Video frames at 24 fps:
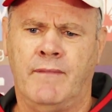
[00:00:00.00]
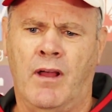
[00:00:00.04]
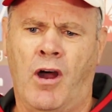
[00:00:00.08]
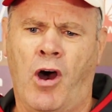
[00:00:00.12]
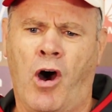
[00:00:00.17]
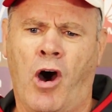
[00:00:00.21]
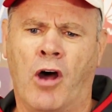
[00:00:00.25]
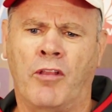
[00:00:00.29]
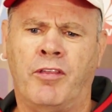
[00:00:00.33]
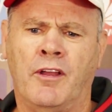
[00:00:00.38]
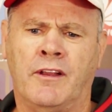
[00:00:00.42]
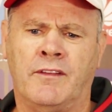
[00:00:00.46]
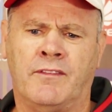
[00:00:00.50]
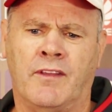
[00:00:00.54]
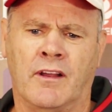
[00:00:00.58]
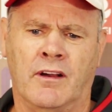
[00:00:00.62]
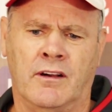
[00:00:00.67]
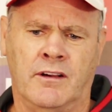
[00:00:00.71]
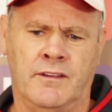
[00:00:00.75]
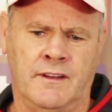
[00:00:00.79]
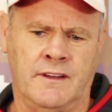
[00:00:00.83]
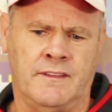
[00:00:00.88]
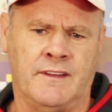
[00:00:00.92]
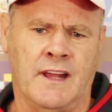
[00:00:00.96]
I think
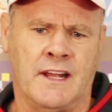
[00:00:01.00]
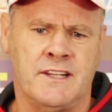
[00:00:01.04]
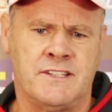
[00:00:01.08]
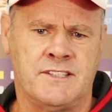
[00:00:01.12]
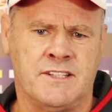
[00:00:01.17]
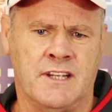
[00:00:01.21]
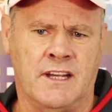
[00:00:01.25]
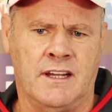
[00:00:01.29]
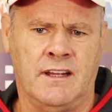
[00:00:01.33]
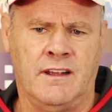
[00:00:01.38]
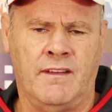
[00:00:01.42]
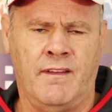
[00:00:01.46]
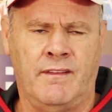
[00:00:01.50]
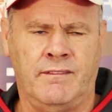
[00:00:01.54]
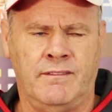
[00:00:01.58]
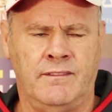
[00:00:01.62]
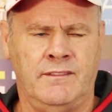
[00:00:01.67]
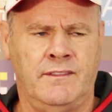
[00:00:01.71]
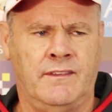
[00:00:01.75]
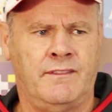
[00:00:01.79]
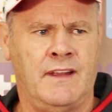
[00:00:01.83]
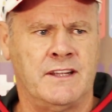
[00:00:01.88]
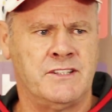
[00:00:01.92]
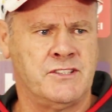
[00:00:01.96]
that's
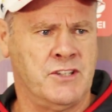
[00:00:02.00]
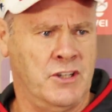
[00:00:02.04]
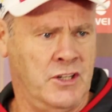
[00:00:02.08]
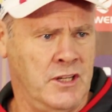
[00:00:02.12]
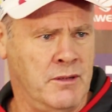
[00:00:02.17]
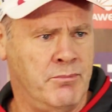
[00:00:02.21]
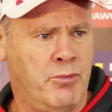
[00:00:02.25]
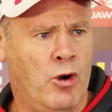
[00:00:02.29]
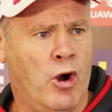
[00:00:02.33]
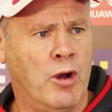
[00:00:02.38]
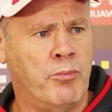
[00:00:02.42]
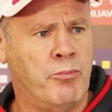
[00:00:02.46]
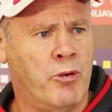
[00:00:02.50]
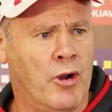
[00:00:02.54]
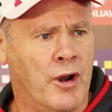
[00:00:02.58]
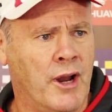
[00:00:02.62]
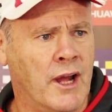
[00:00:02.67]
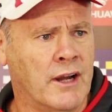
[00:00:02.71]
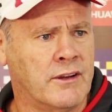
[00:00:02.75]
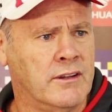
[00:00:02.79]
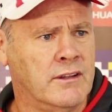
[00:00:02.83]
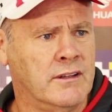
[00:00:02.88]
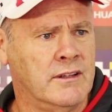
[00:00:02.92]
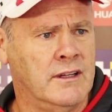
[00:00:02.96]
certainly a
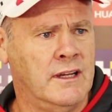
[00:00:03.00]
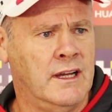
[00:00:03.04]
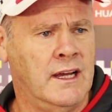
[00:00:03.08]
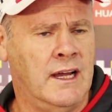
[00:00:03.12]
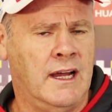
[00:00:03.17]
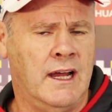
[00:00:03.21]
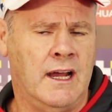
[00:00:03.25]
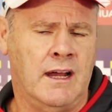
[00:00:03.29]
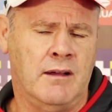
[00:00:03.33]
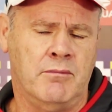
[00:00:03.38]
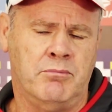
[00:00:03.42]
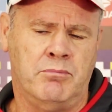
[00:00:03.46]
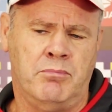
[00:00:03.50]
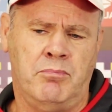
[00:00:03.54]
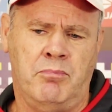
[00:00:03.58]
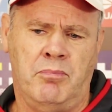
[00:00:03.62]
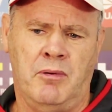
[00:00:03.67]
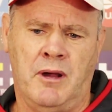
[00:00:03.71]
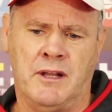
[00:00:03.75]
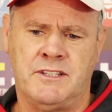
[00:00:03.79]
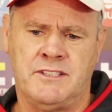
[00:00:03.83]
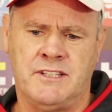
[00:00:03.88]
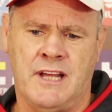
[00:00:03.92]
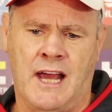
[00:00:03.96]
byproduct.
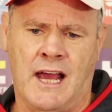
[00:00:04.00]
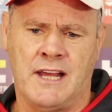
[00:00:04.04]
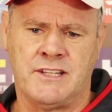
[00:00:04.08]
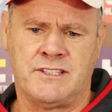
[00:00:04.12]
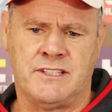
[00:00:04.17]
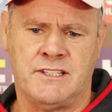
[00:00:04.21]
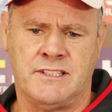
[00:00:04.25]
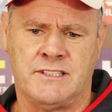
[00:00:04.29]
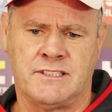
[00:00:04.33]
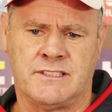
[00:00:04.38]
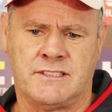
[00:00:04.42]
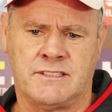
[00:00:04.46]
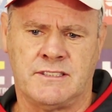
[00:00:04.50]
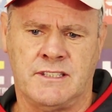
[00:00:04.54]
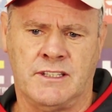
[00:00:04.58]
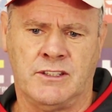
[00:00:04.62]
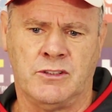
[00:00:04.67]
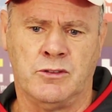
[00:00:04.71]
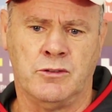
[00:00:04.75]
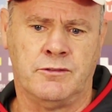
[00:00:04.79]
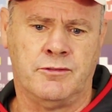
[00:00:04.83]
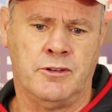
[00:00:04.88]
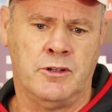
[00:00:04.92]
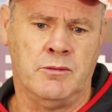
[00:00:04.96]
But Darcy's in
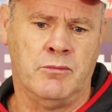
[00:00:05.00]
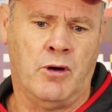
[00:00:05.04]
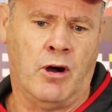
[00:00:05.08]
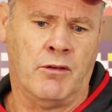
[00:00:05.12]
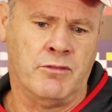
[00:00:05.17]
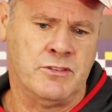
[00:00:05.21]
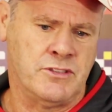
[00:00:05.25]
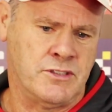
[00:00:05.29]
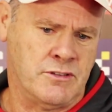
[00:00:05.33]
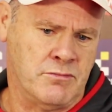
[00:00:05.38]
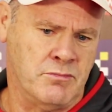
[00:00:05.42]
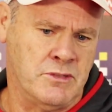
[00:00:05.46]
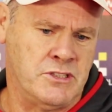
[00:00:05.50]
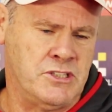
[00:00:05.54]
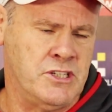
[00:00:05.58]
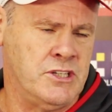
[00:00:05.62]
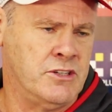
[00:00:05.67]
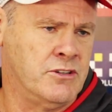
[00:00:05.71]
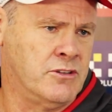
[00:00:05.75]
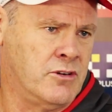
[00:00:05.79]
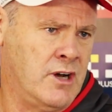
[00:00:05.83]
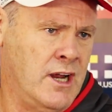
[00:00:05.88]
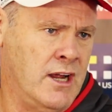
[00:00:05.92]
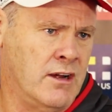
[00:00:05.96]
good form. Obviously,
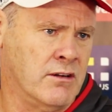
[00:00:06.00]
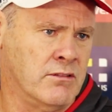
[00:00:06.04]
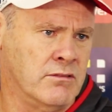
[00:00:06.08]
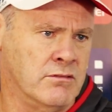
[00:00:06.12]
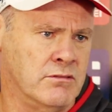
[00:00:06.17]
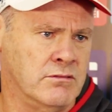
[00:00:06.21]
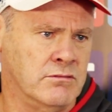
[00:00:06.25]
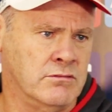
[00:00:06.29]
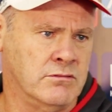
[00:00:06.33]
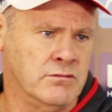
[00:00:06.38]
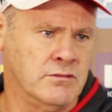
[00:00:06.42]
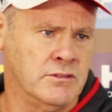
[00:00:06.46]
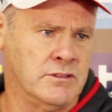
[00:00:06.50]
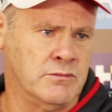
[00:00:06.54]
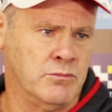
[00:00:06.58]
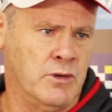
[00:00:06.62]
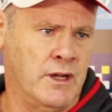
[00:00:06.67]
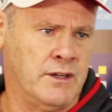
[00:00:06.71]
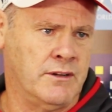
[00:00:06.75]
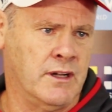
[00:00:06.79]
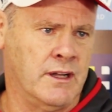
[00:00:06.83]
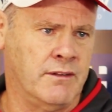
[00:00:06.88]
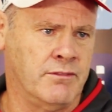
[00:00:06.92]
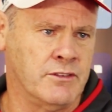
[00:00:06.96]
Matera out. We
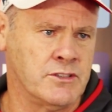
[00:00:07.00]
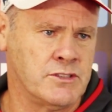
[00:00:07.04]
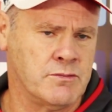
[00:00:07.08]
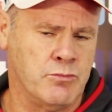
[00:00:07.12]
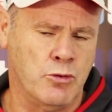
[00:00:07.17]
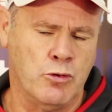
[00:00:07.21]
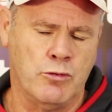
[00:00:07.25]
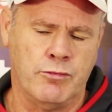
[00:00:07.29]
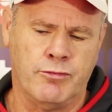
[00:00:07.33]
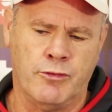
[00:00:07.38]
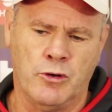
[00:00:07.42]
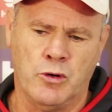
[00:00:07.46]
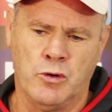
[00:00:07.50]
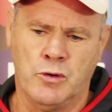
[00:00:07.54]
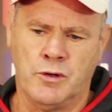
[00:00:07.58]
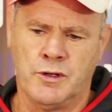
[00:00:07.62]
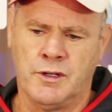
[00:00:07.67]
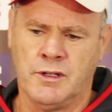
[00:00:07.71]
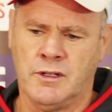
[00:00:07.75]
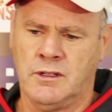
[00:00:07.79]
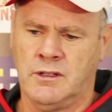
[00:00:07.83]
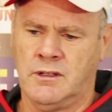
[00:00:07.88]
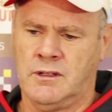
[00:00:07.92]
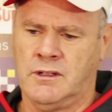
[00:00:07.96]
had to have a small
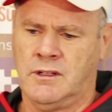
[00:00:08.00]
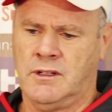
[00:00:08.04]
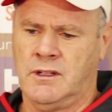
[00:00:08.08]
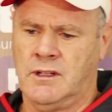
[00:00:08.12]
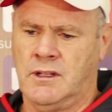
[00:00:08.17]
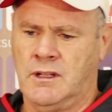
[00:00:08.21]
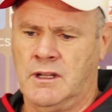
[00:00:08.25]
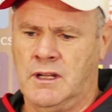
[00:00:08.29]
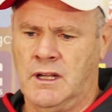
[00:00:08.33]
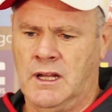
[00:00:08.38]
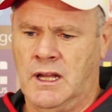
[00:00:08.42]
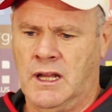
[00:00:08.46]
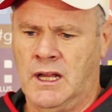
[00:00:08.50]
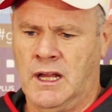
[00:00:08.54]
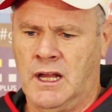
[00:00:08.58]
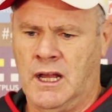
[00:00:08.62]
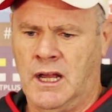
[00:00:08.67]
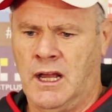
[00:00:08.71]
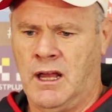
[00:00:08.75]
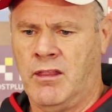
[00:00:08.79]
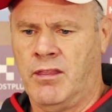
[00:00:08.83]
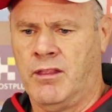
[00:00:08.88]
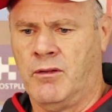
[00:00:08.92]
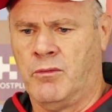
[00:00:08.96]
forward
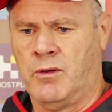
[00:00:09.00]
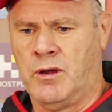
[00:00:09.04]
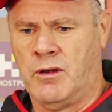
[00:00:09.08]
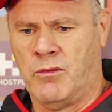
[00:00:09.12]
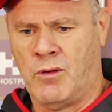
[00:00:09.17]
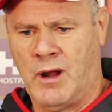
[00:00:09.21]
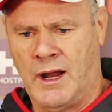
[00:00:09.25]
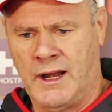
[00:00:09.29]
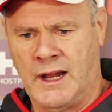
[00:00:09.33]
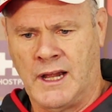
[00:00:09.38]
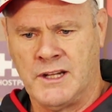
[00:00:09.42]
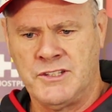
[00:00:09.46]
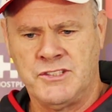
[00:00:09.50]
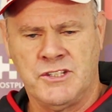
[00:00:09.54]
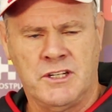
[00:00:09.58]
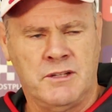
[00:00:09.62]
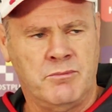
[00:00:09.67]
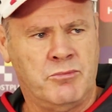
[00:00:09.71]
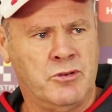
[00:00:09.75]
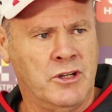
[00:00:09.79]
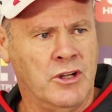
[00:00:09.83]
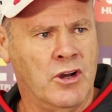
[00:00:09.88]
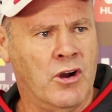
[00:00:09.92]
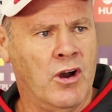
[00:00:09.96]
that we rate Archie
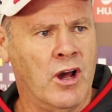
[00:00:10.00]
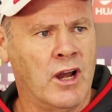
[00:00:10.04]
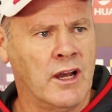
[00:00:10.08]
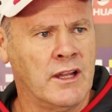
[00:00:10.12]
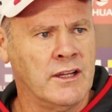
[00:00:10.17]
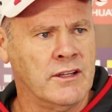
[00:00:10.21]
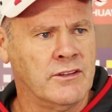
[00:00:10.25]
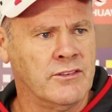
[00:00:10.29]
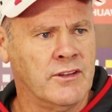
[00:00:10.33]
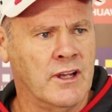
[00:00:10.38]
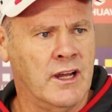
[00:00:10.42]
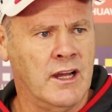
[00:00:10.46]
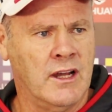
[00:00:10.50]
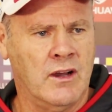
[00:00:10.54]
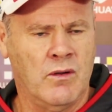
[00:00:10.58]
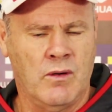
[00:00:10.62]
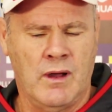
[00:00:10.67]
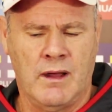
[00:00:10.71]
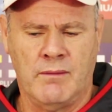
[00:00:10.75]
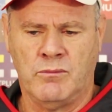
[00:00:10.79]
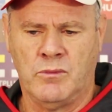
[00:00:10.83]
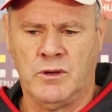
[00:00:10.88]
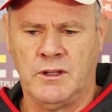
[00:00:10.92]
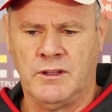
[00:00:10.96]
pretty highly.
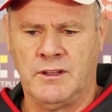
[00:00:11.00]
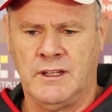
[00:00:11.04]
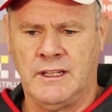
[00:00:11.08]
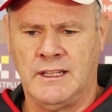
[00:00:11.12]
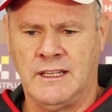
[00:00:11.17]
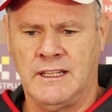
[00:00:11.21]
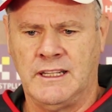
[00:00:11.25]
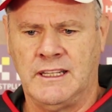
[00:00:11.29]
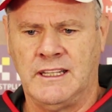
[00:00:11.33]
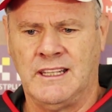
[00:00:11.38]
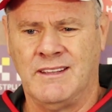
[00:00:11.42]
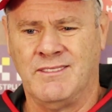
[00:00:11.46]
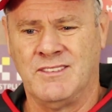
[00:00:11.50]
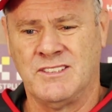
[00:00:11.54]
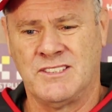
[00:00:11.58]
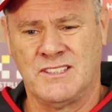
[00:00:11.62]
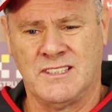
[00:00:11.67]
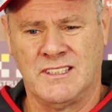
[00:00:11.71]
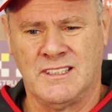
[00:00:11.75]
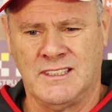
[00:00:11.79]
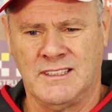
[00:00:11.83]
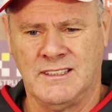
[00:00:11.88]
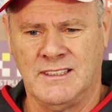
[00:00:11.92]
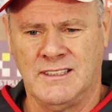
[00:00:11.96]
So we think he can give us